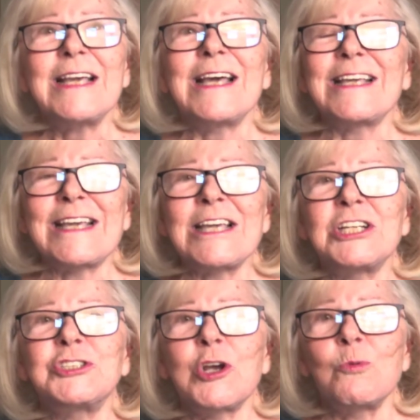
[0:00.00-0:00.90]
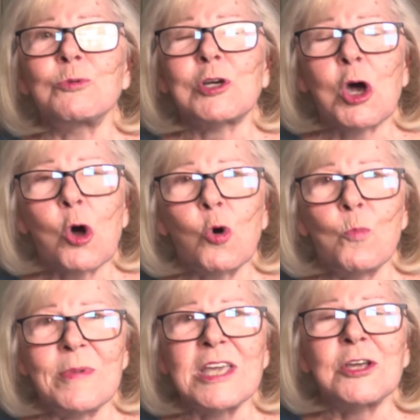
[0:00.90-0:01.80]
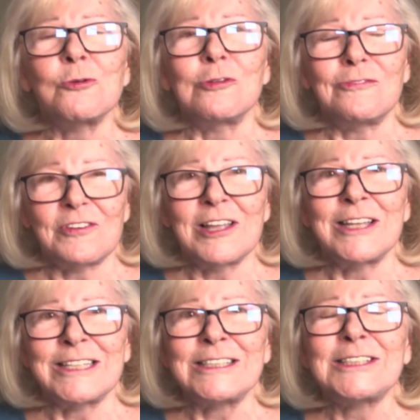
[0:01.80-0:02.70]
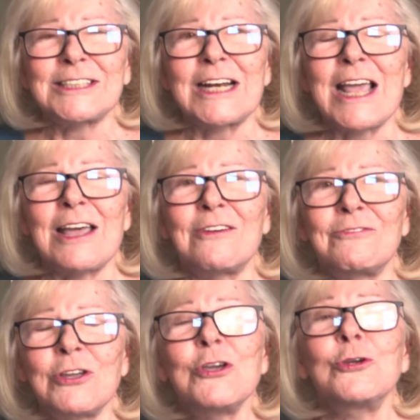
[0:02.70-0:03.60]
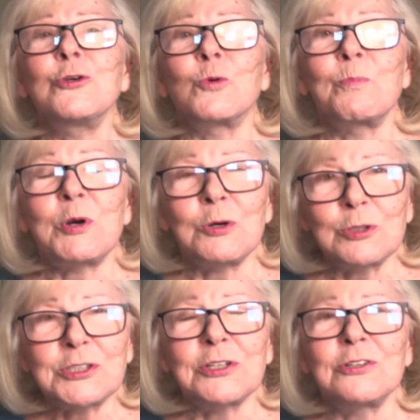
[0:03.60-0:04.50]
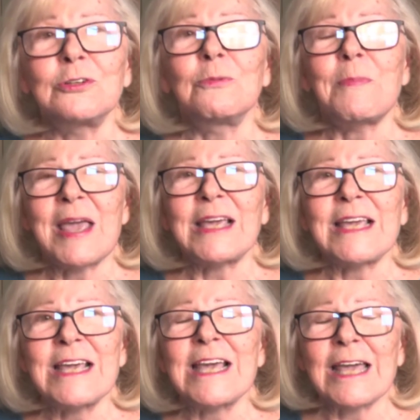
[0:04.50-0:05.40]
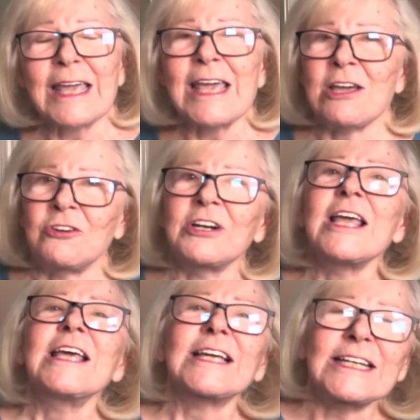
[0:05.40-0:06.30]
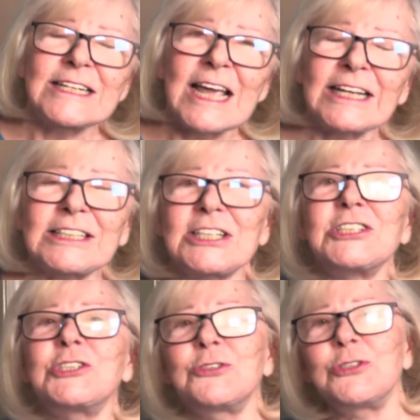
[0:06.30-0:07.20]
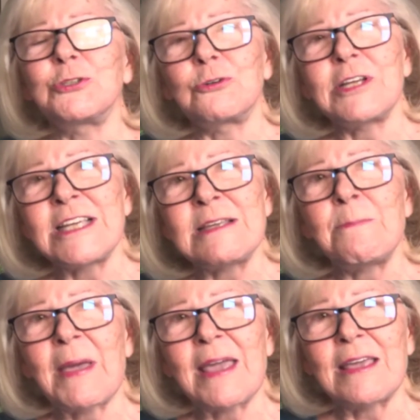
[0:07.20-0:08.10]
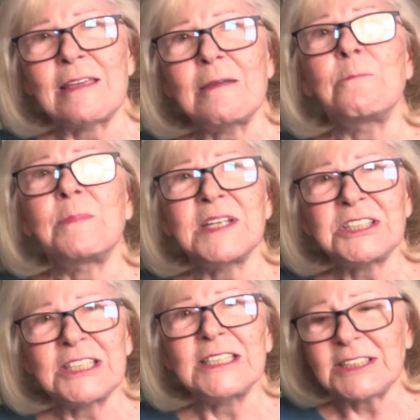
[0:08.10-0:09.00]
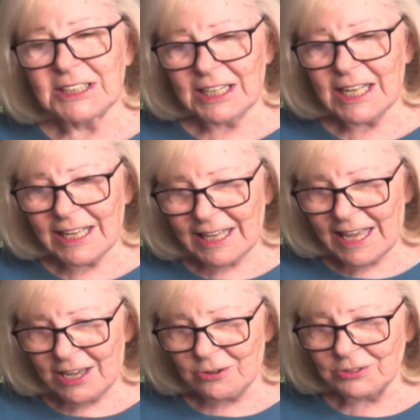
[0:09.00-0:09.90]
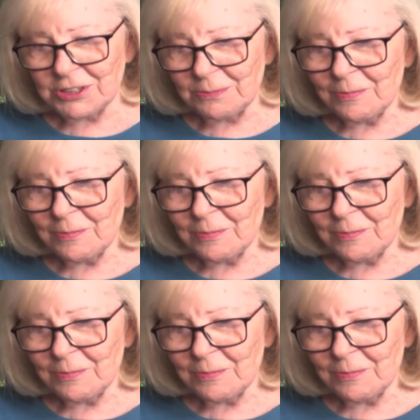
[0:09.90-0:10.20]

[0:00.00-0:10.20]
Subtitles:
Again, don't commingle funds and have your personal banking account connected to your eBay business account.